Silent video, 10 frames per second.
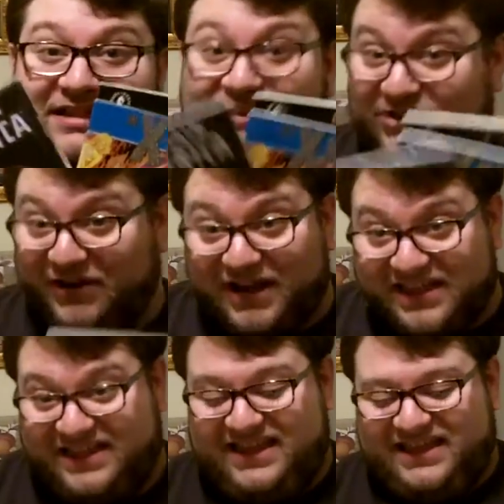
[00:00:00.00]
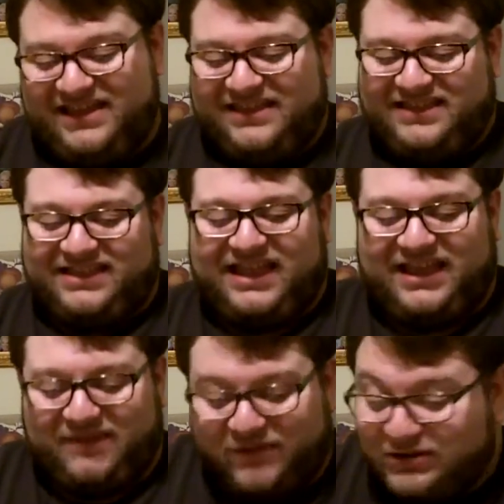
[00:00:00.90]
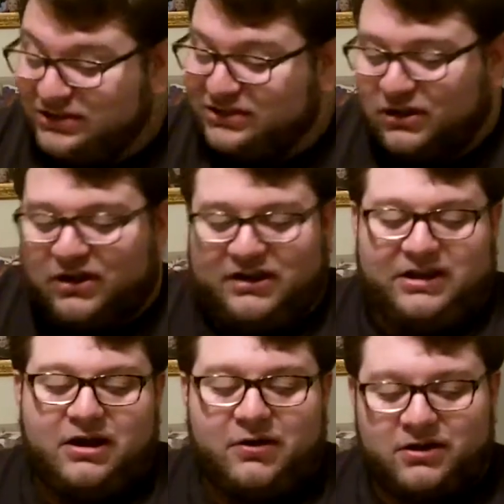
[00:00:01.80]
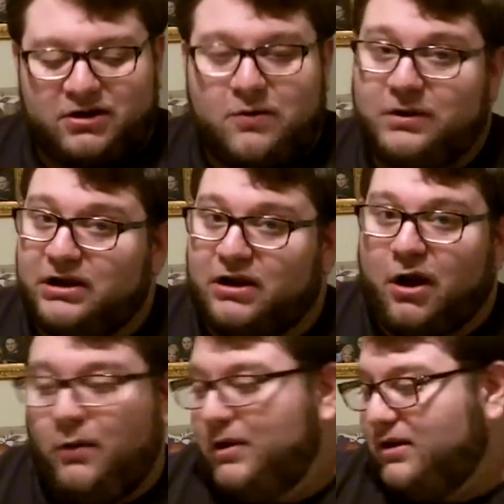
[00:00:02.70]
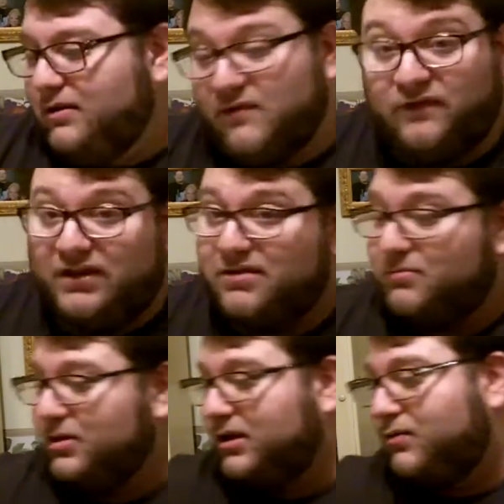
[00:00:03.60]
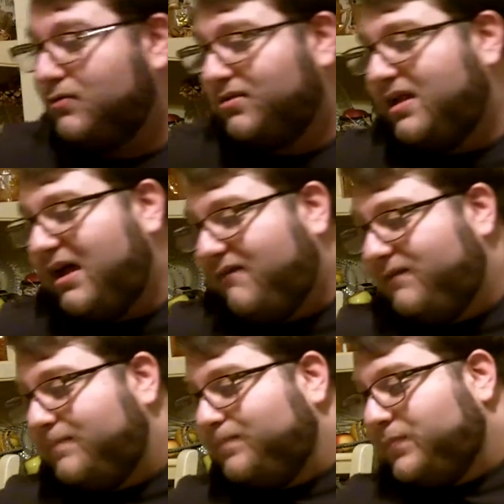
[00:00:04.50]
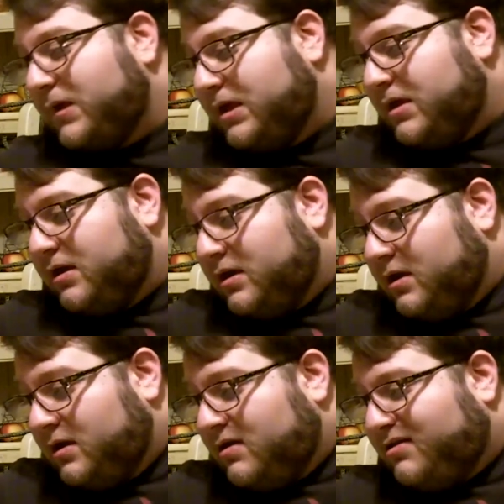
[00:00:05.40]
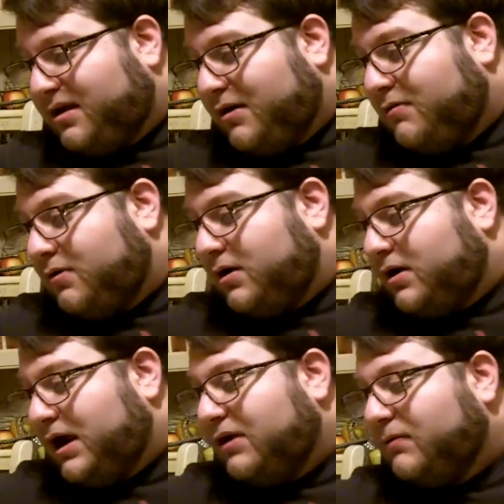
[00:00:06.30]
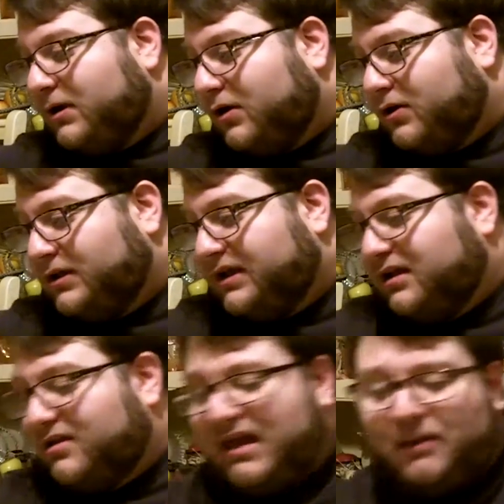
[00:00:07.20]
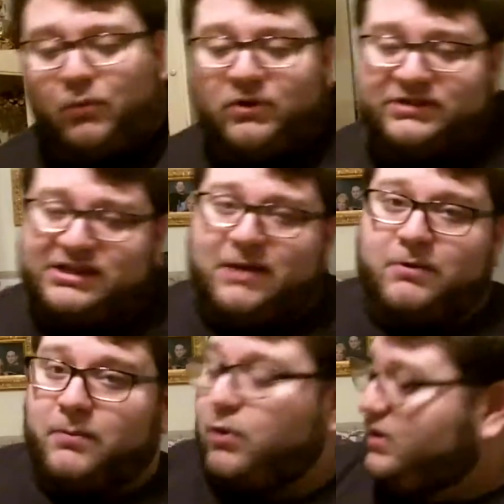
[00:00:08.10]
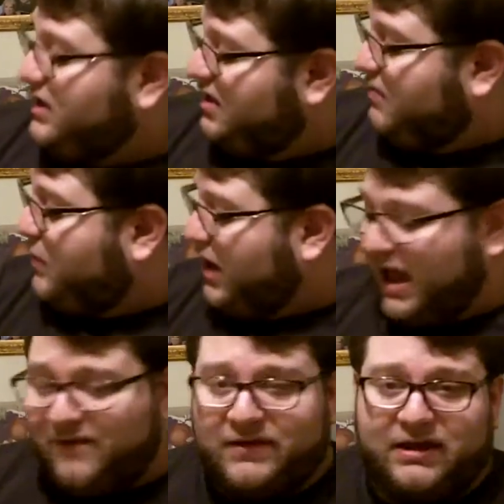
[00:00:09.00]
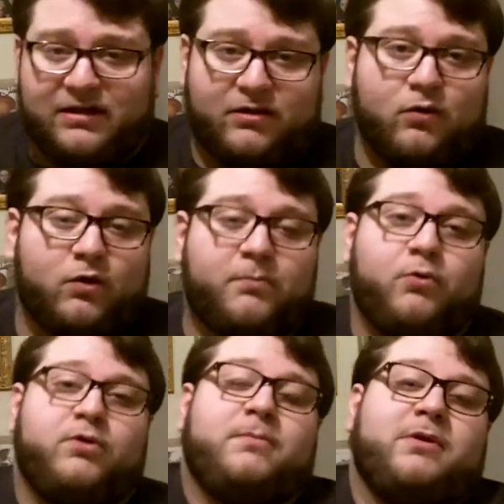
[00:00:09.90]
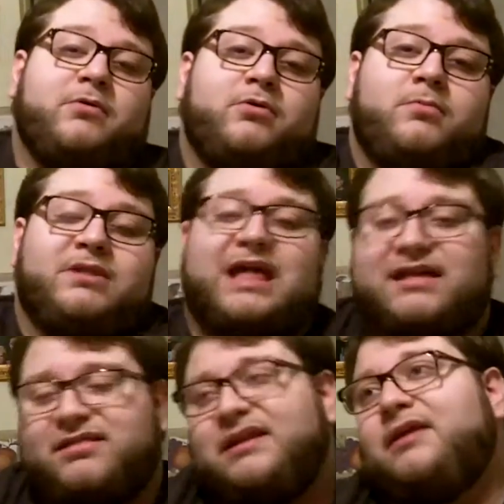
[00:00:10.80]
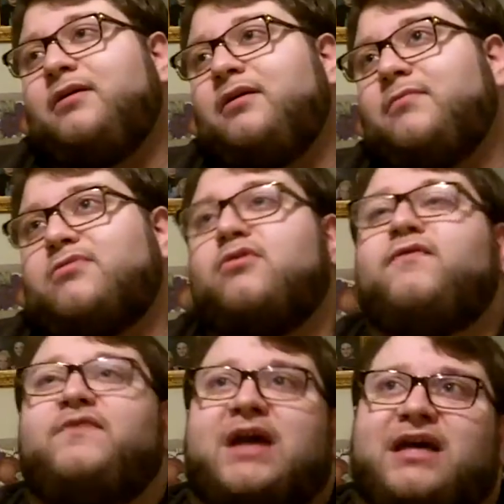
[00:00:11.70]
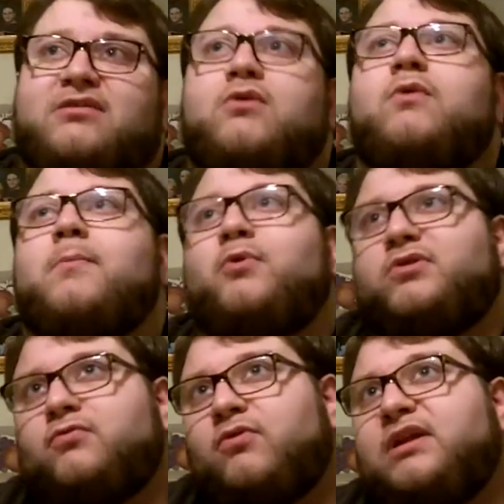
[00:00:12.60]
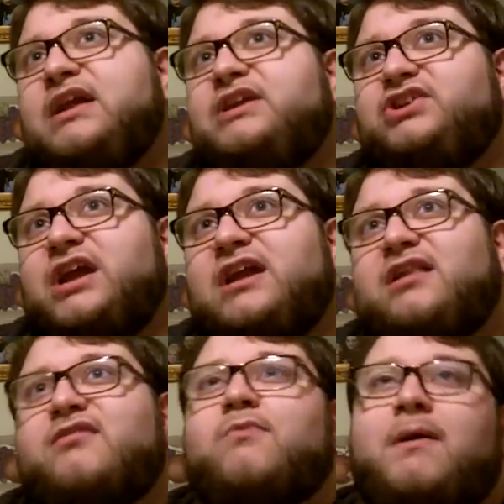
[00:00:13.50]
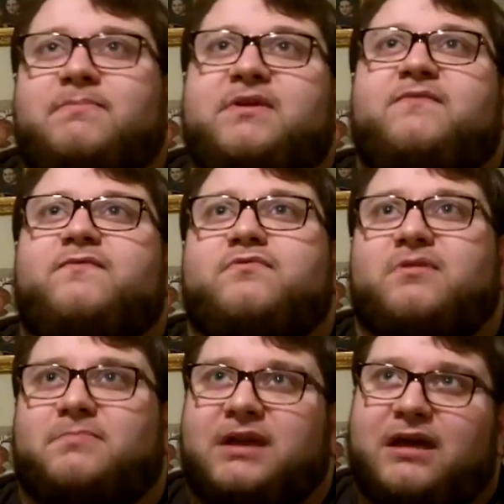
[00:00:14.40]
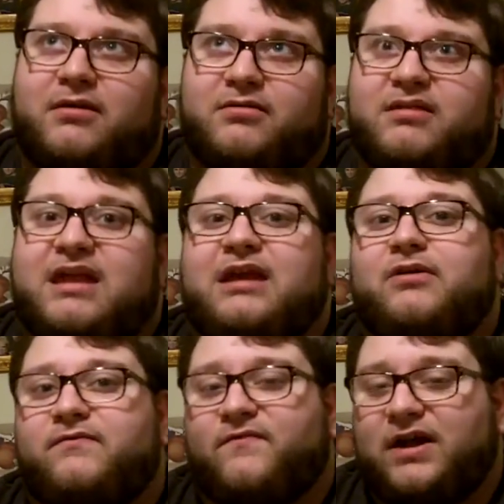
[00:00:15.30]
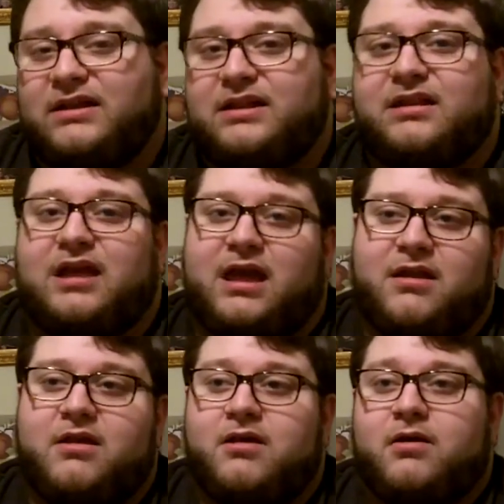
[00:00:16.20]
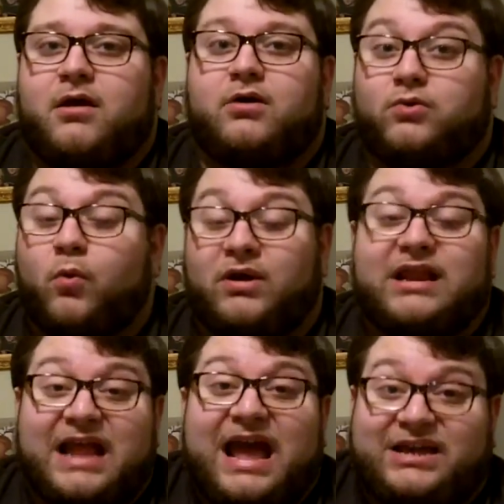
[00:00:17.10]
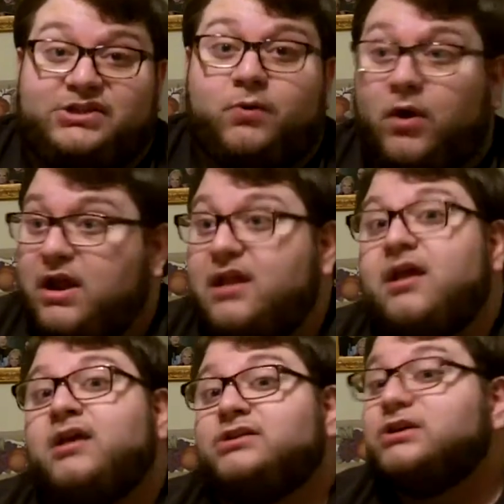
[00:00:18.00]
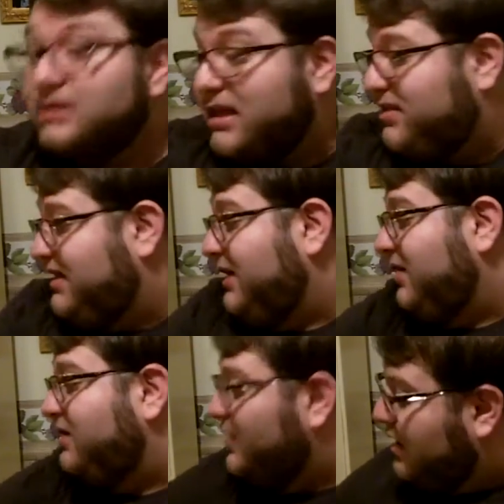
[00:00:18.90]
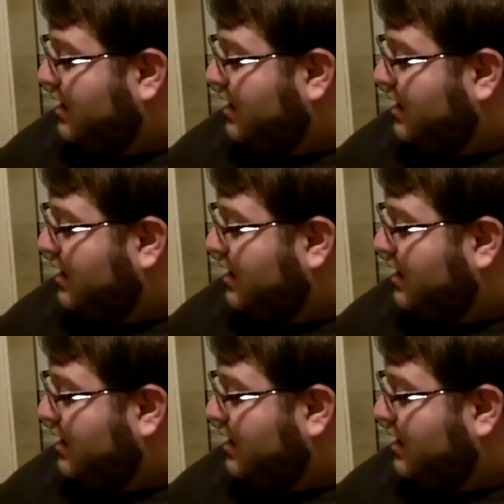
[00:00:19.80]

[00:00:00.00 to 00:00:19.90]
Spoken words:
That's crazy. Like, if you just look, you know, and you know where you're going, you can find some really cool stuff. So, I don't recall the exact point in time when I bought these, but I have a corkboard in my room, and last year it was a whole fiasco where I bought the wrong keychain and I swapped it for something else, and I couldn't find it again. The one that I actually wanted. Till this year.